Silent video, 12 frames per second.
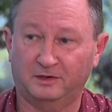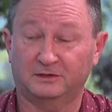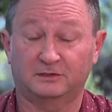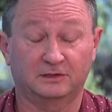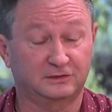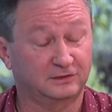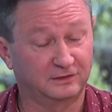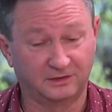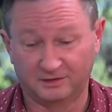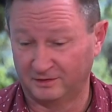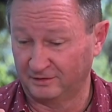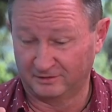I said, listen,
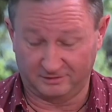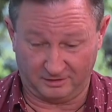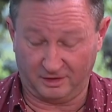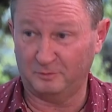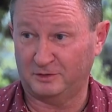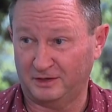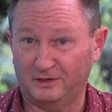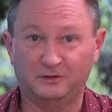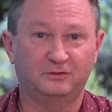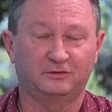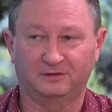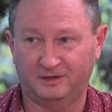I'm telling
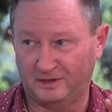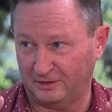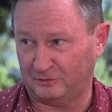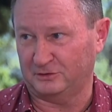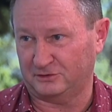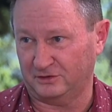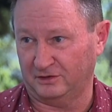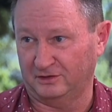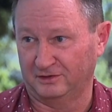you, get this thing.